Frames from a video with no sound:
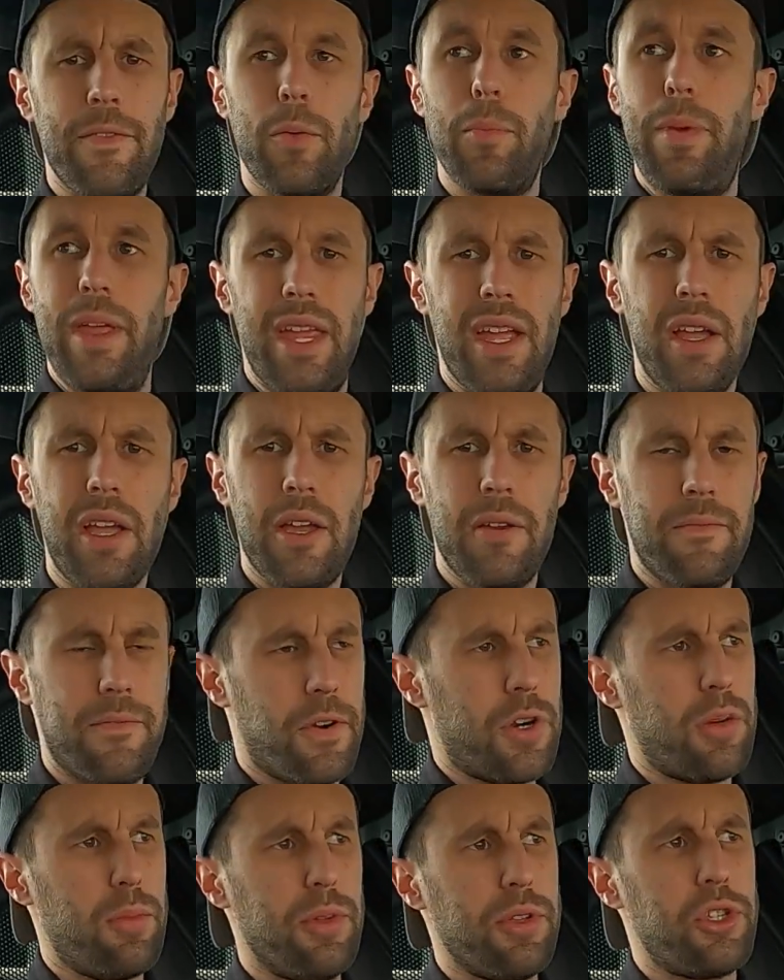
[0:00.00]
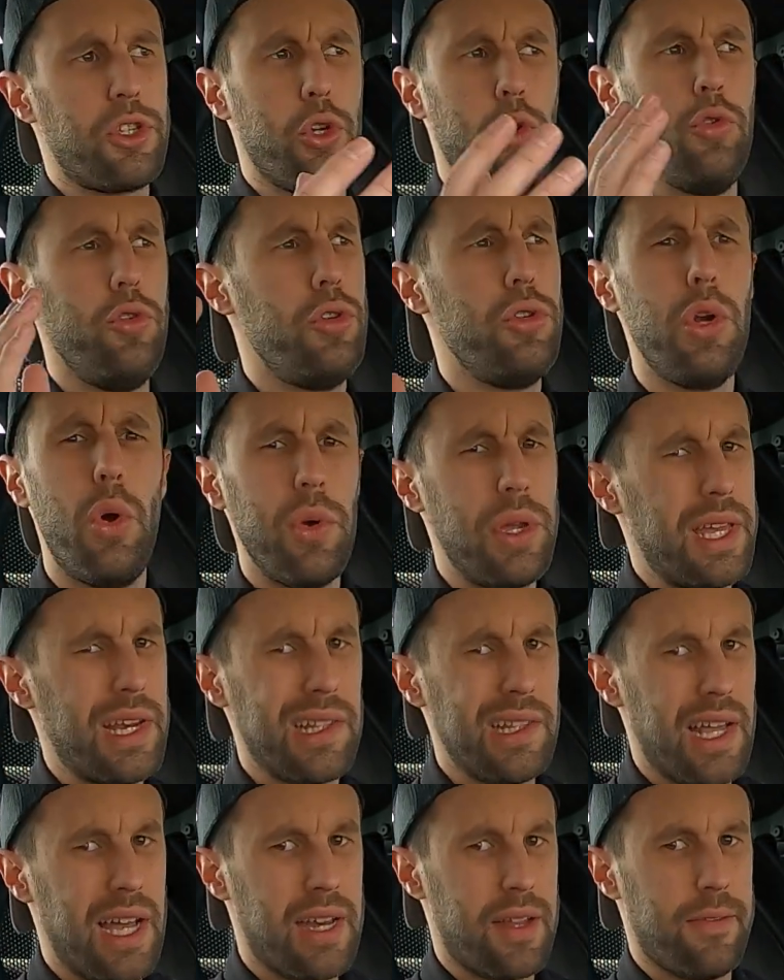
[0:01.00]
For being a convertible too, you don't get
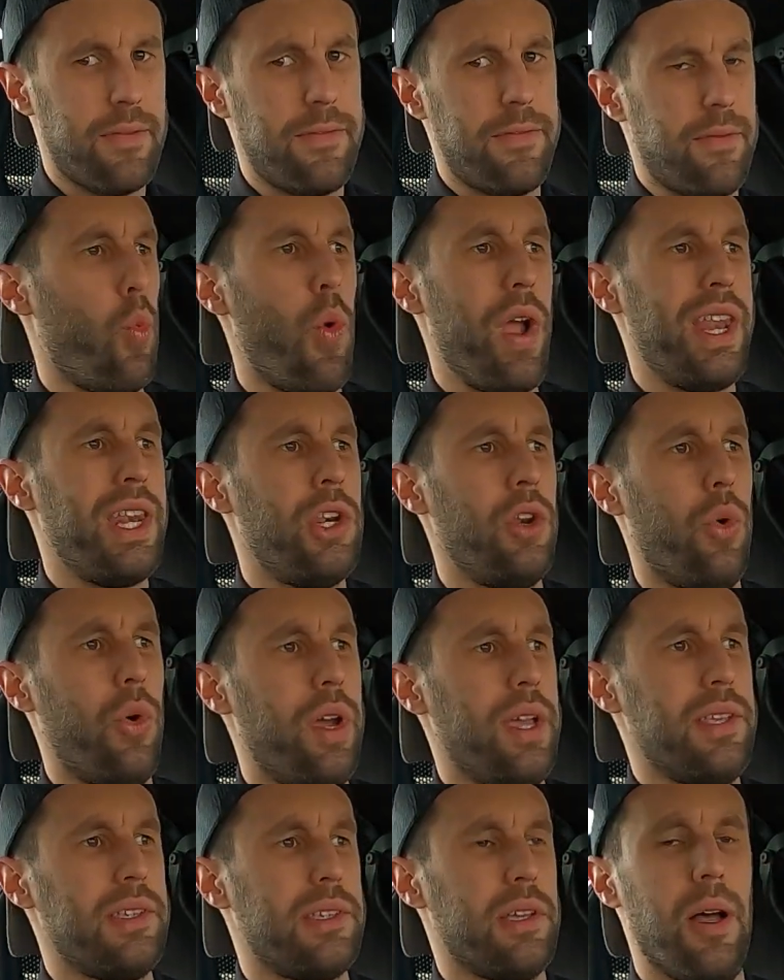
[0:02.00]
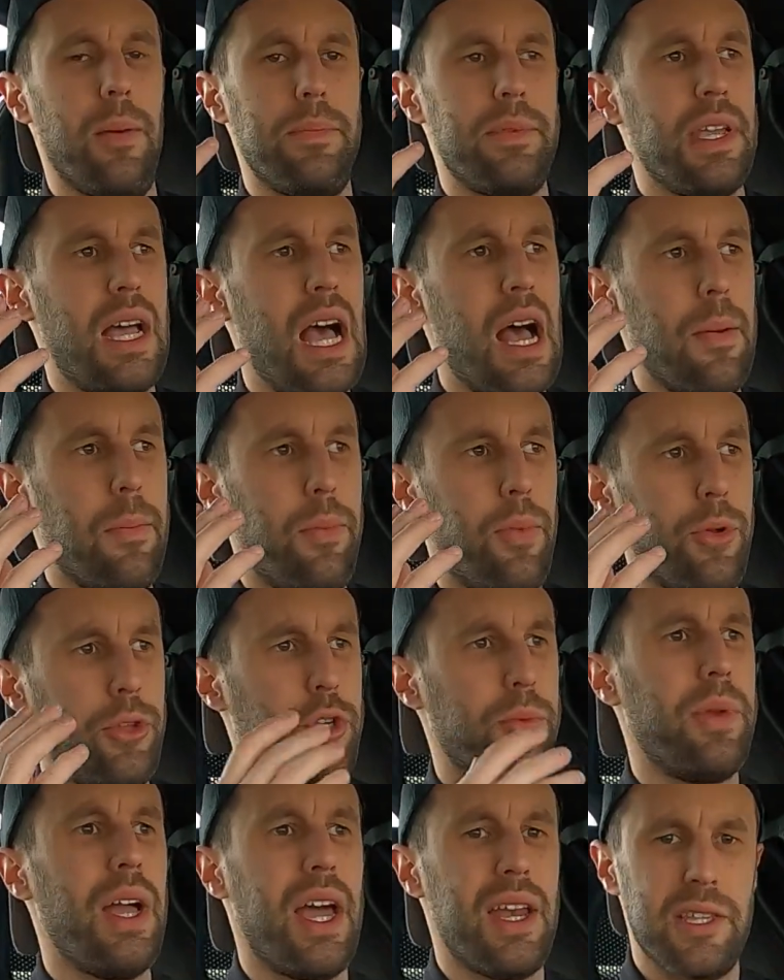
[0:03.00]
a lot of wind noise up top, which
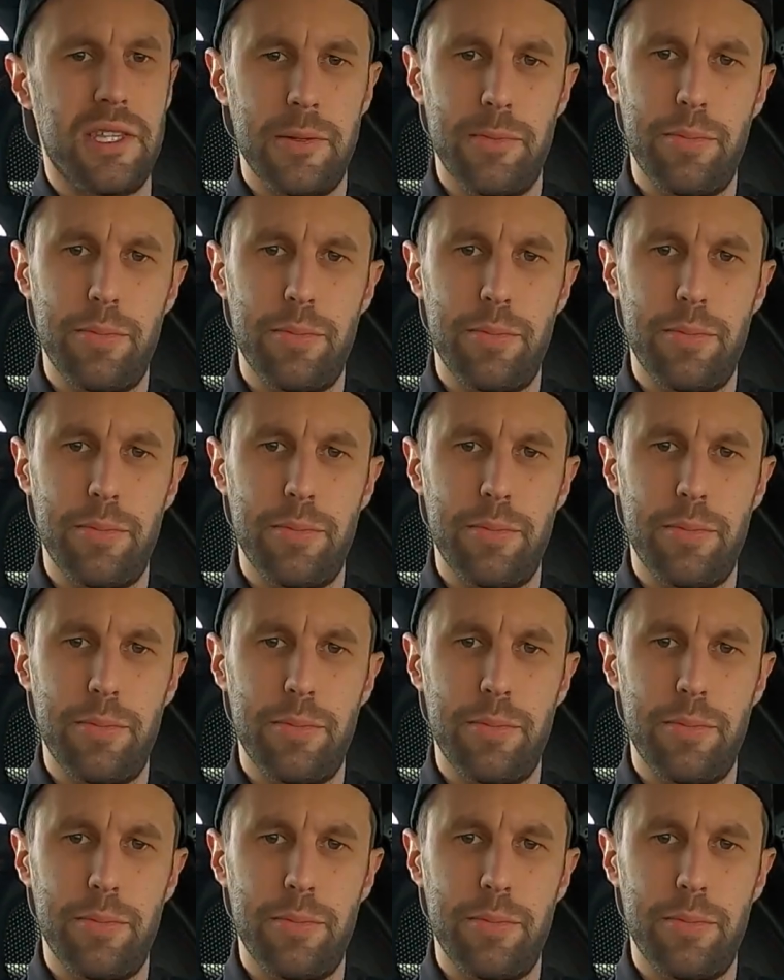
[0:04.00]
I'm kind of